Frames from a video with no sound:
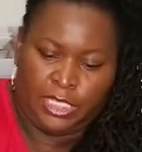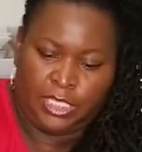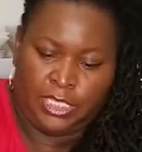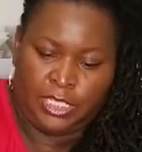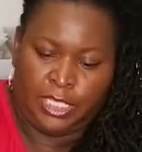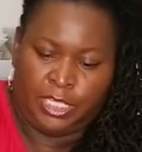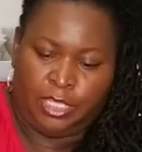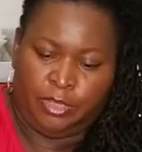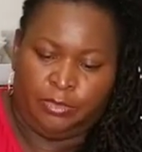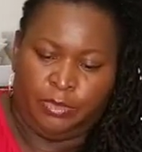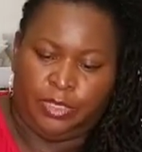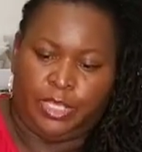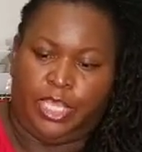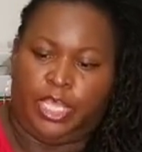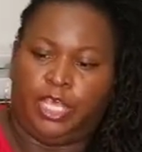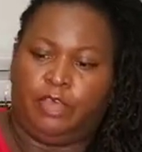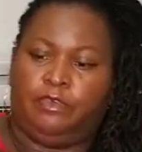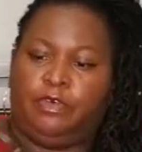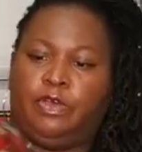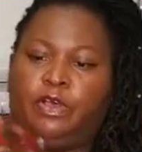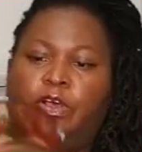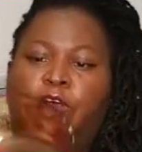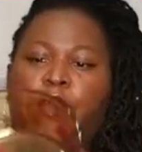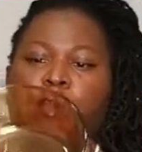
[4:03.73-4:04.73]
Now we
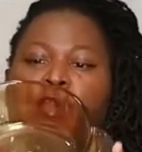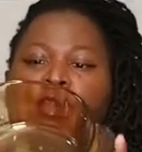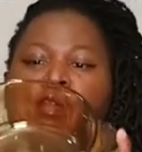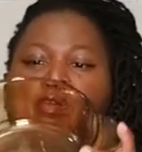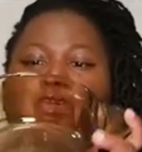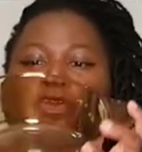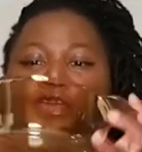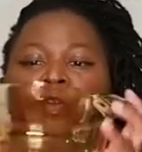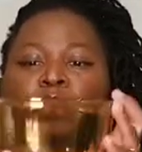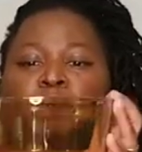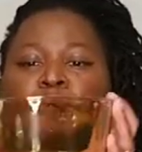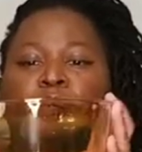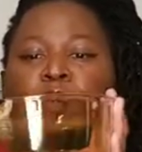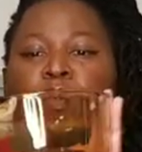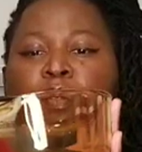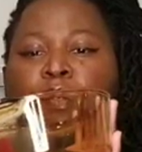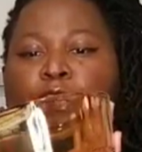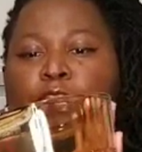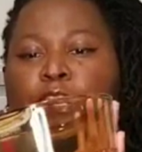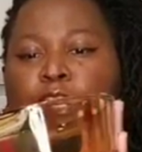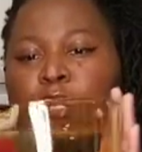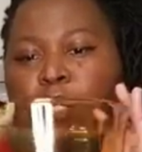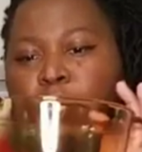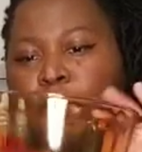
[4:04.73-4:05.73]
have our
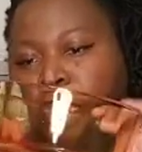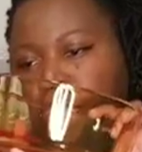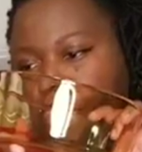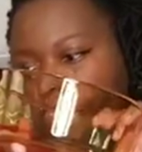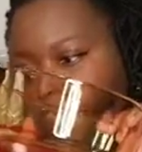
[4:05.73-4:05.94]
first, and